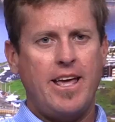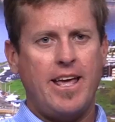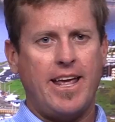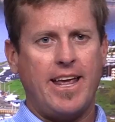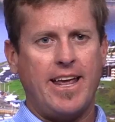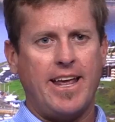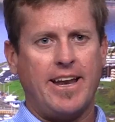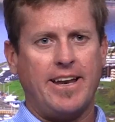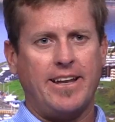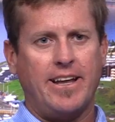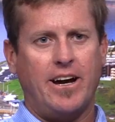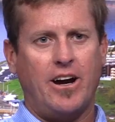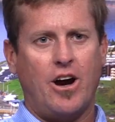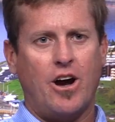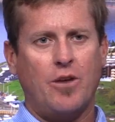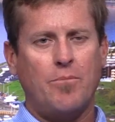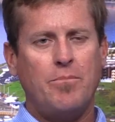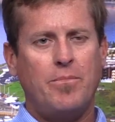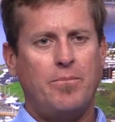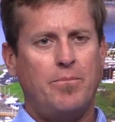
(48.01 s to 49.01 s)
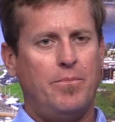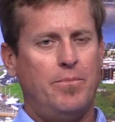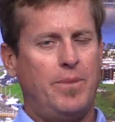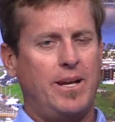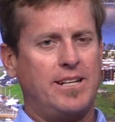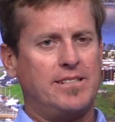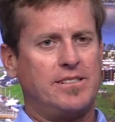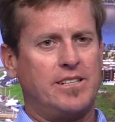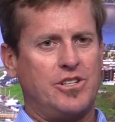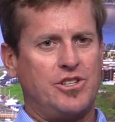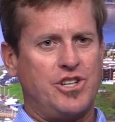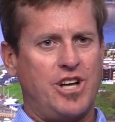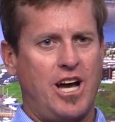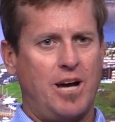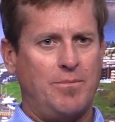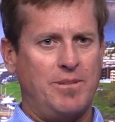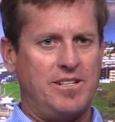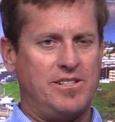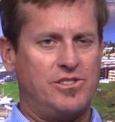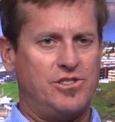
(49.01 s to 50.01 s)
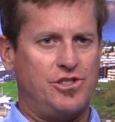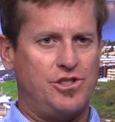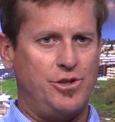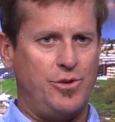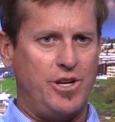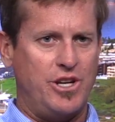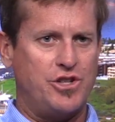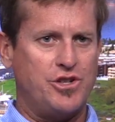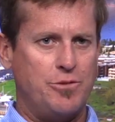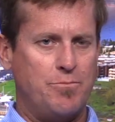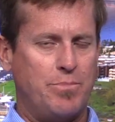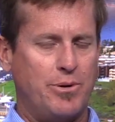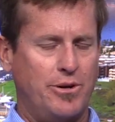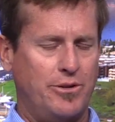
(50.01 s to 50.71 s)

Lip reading: and our basic job is to issue